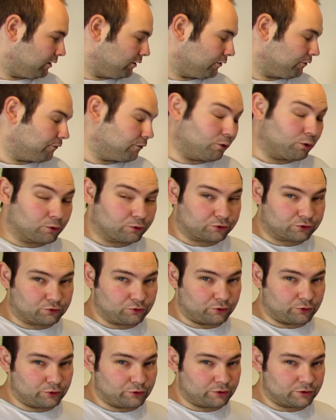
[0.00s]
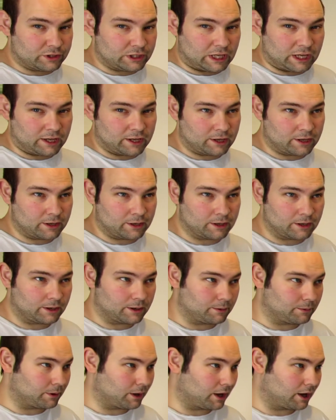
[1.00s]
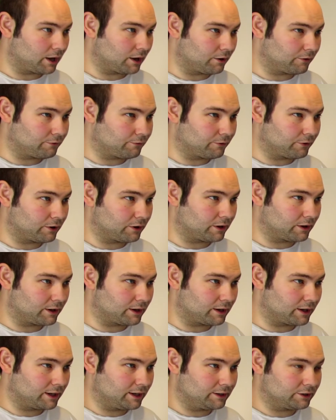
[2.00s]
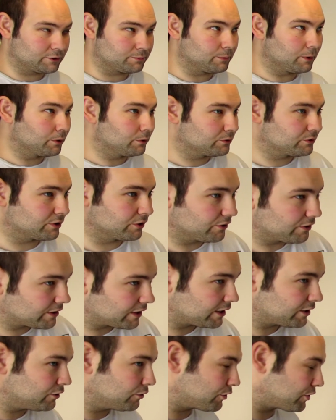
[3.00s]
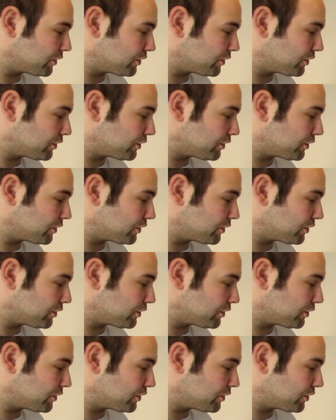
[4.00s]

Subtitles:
4 screws for each motor, and then you're